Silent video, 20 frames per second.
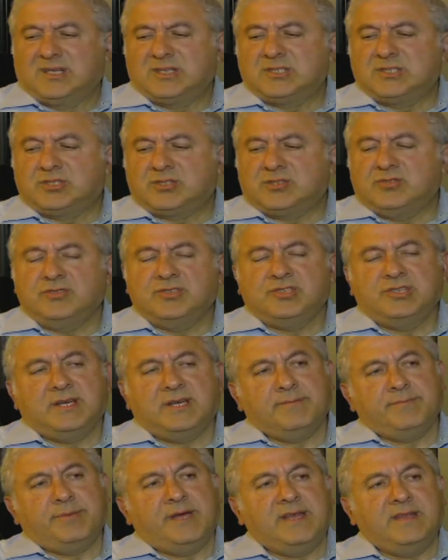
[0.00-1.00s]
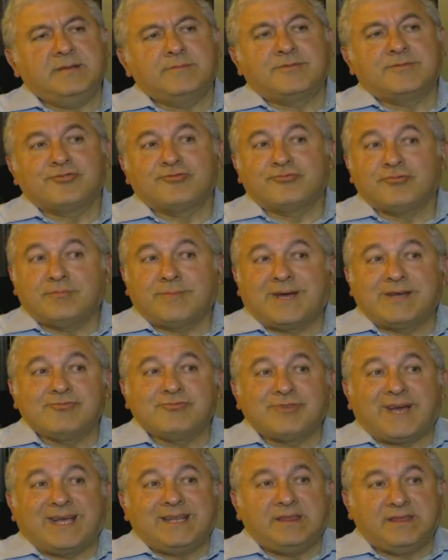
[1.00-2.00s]
excruciating pain in my
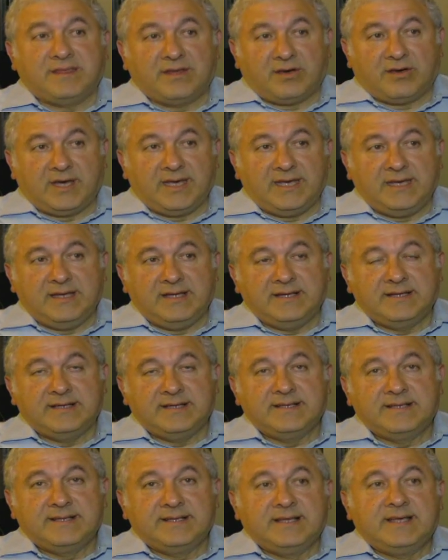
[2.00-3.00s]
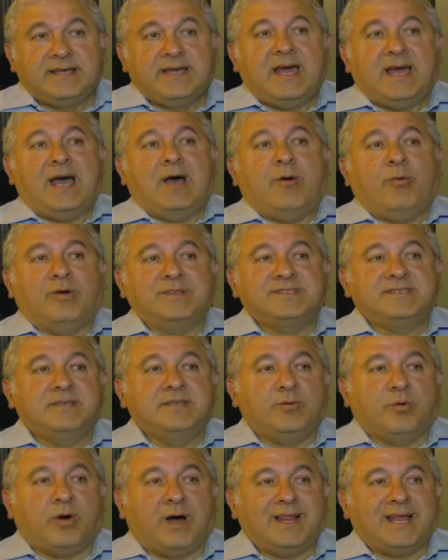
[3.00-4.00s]
right thigh, and once in
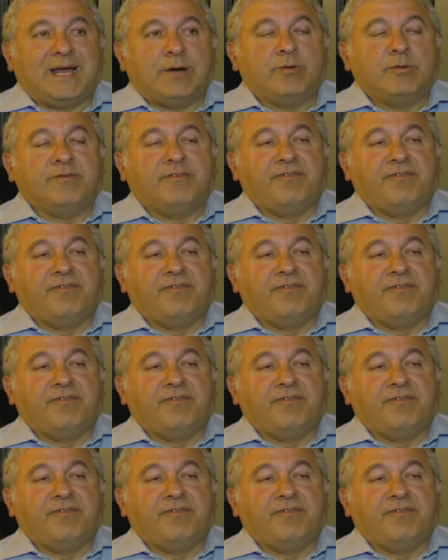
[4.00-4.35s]
a while, I would